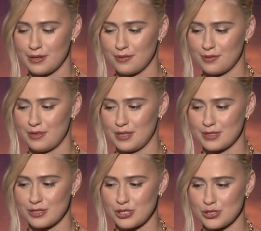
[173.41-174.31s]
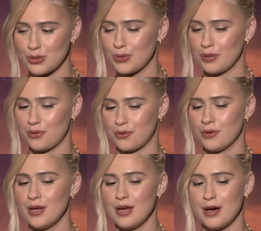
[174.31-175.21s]
of the things that she's going through.
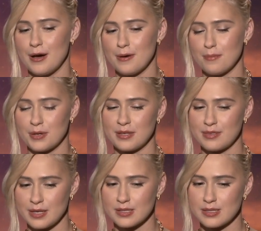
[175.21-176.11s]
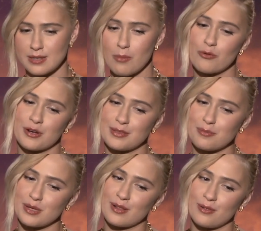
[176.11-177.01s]
But I think somewhere in the
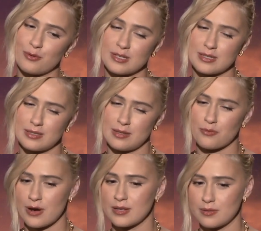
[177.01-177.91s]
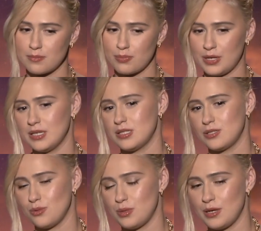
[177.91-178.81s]
middle was the right place
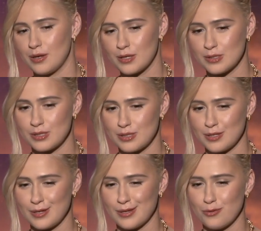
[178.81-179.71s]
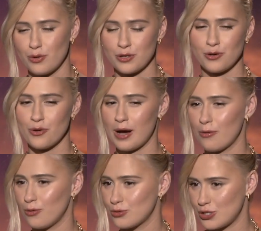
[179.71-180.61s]
to be because we don't know
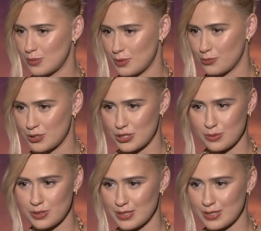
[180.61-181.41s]
how old she's been when she's been